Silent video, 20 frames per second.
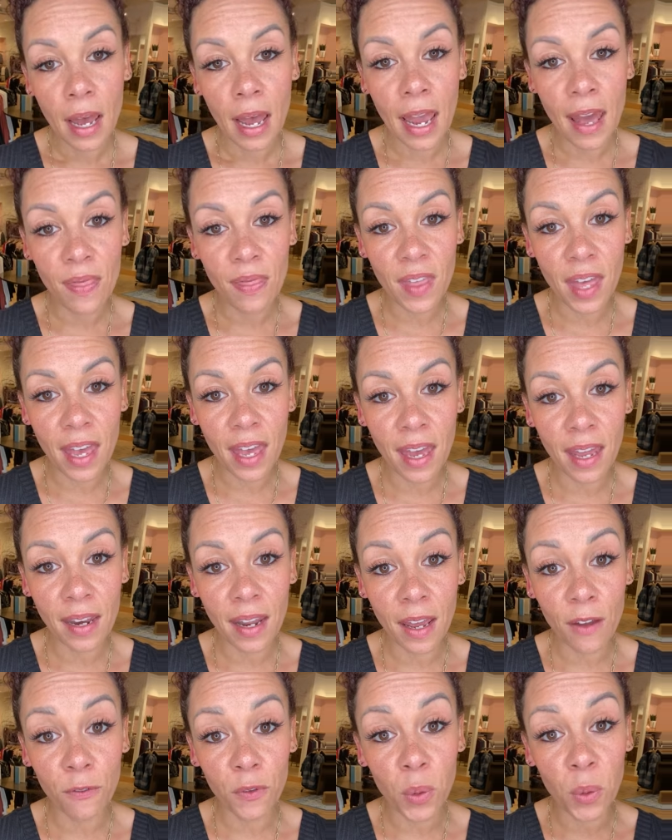And then
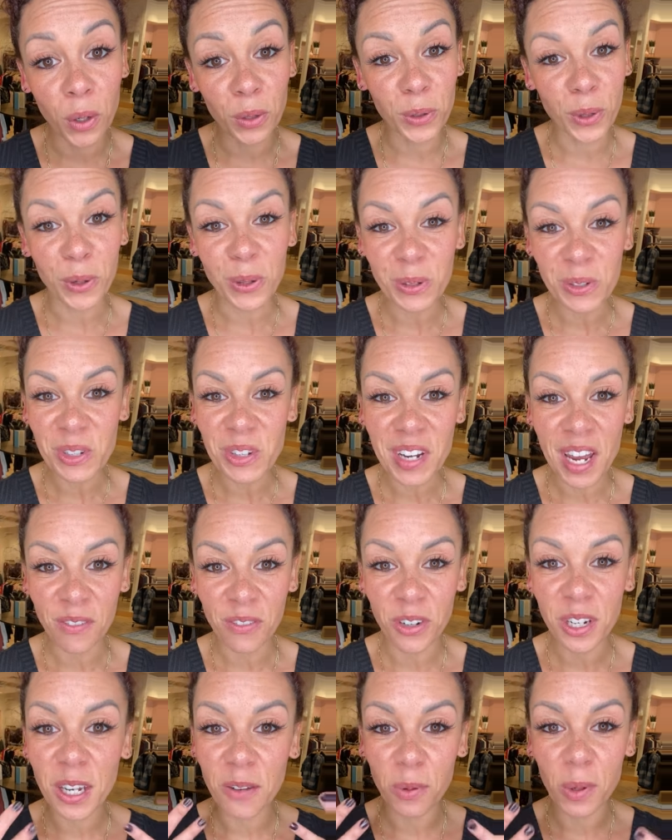if you are local to an
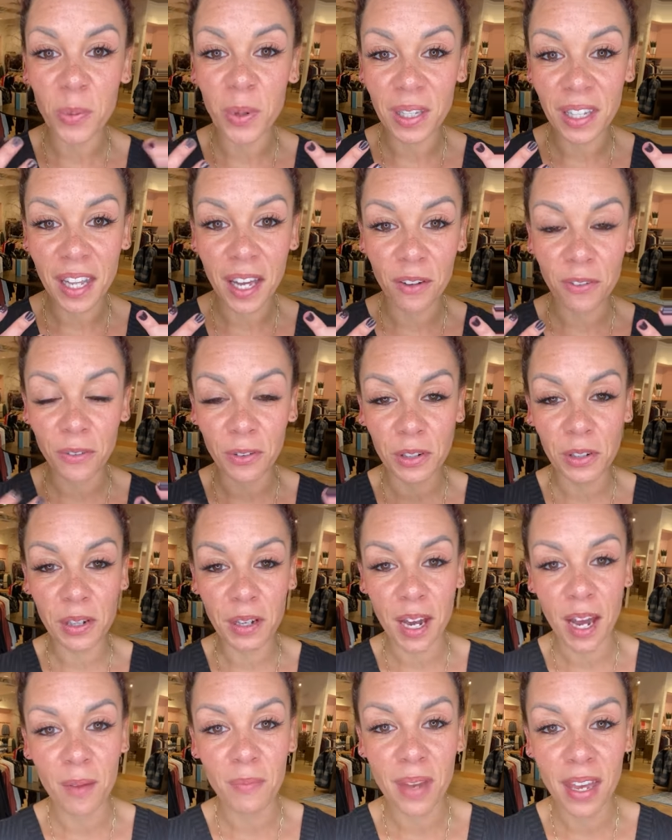EverEve, we would love for you to
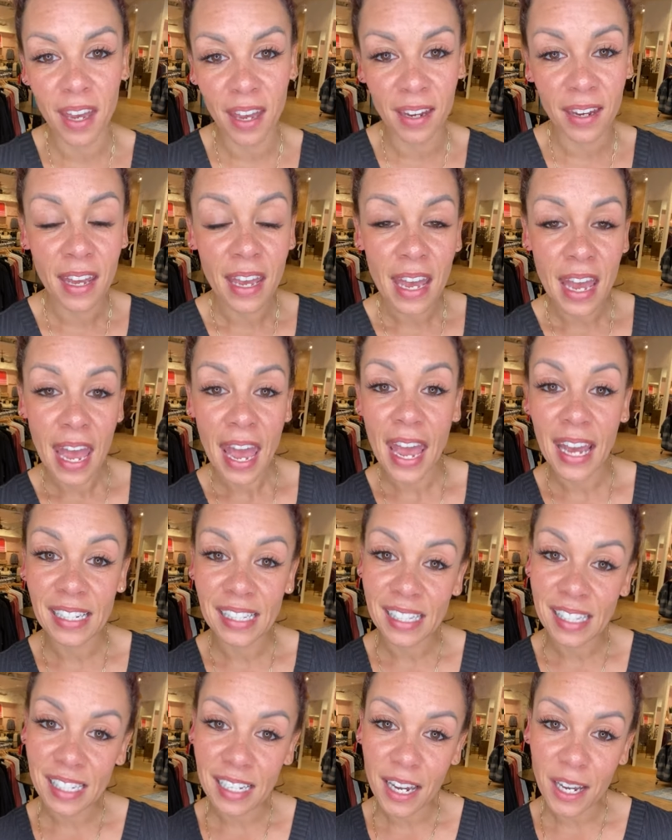come in
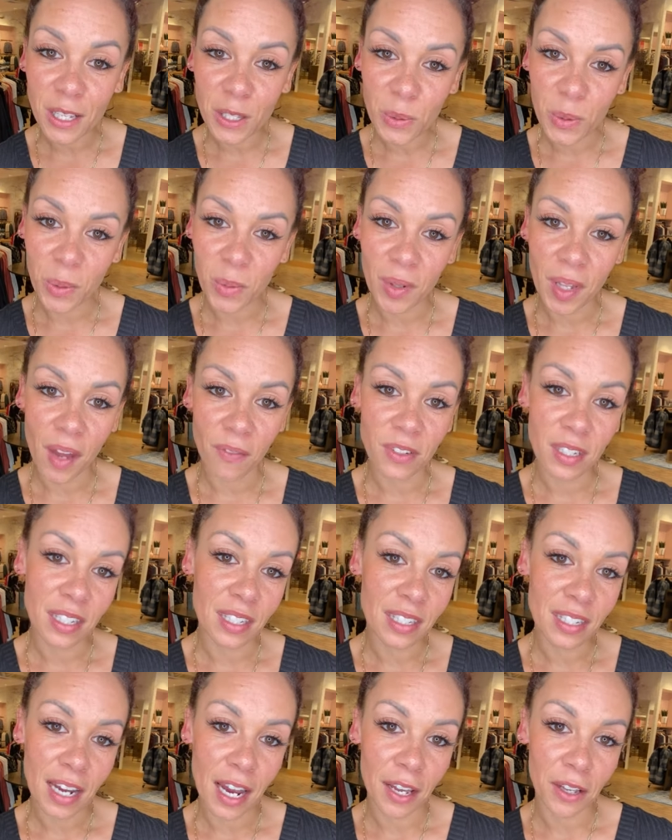and see us. We would love to
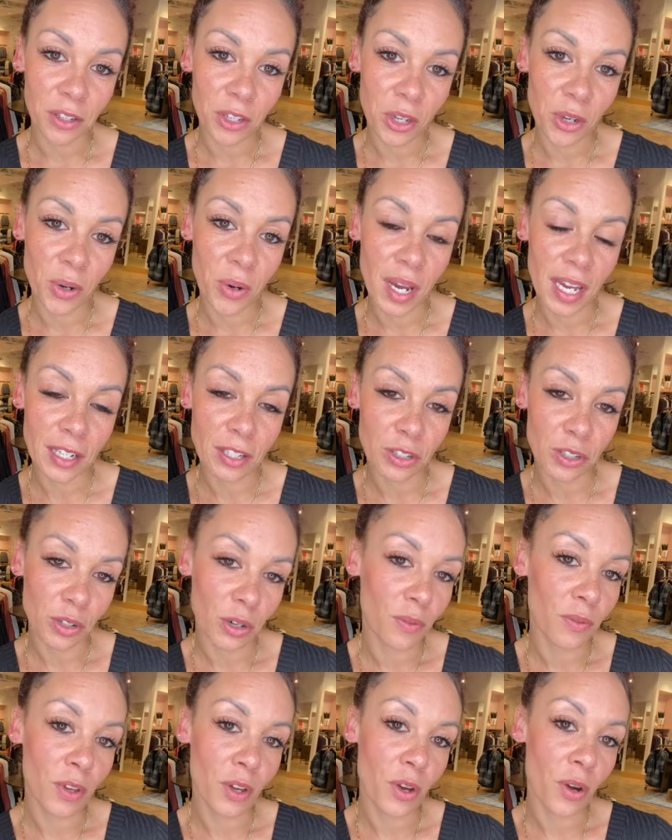style you and serve
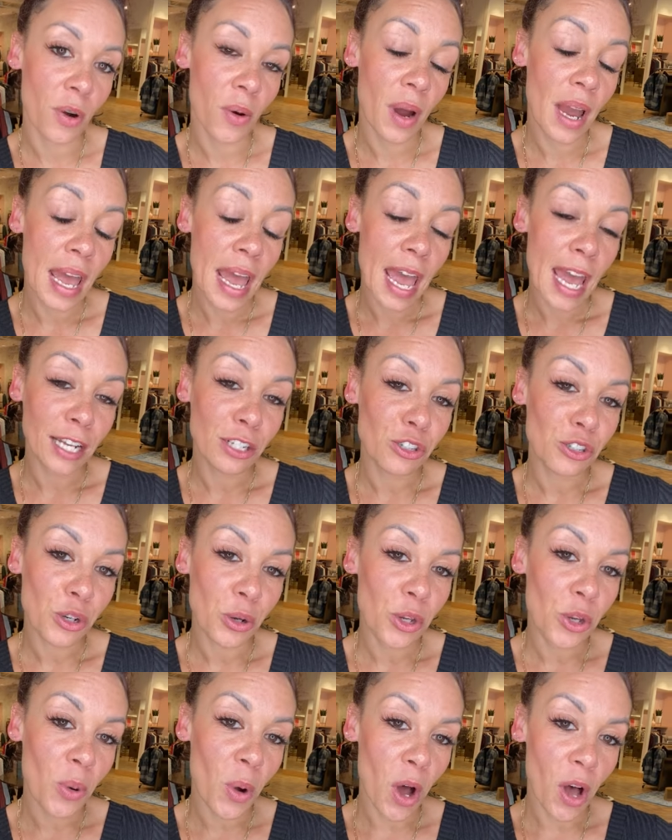interview and show
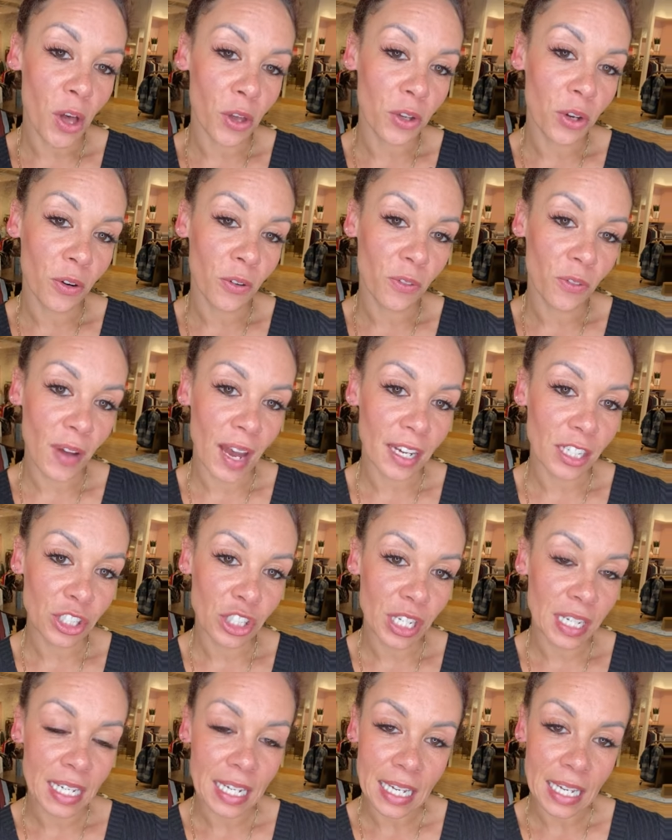you all your
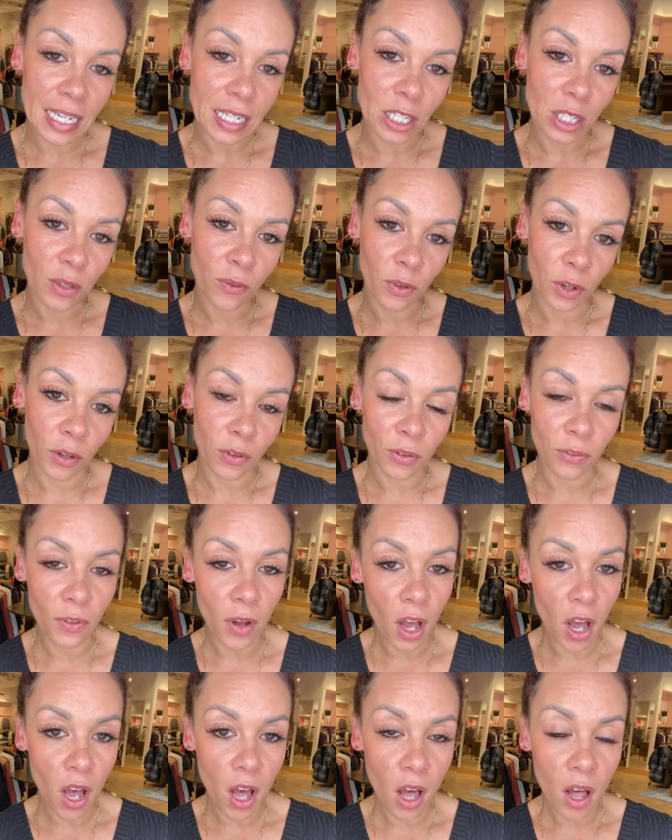fashion needs for
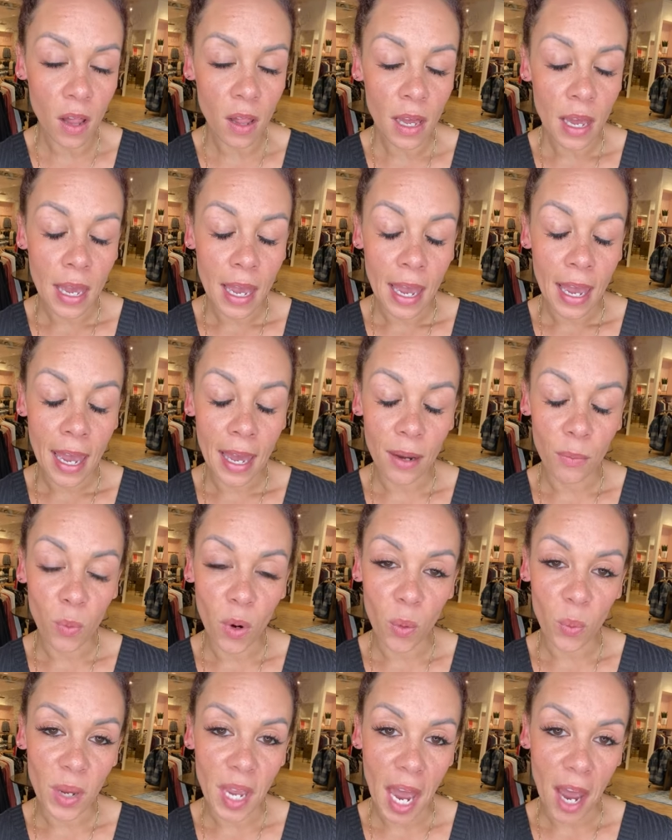fall and
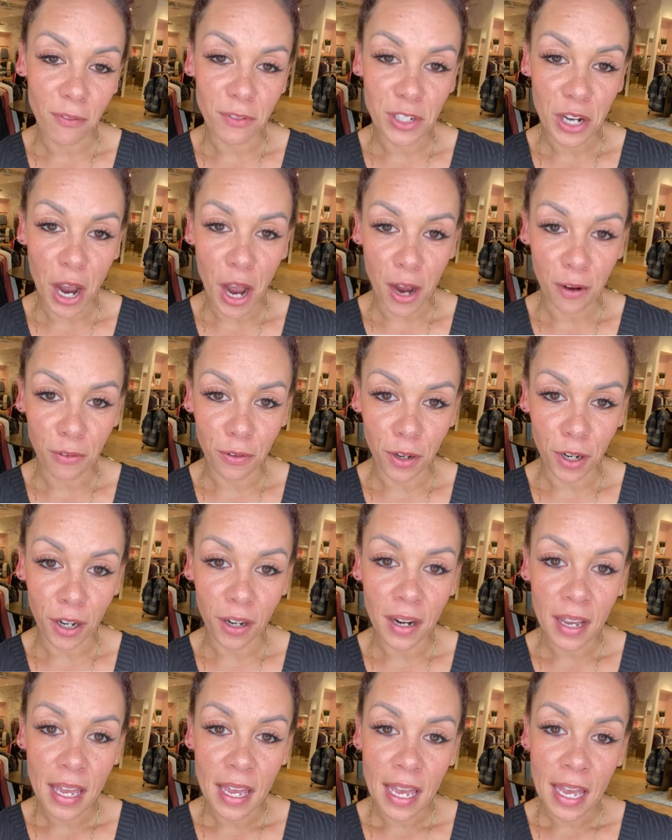what we have to offer.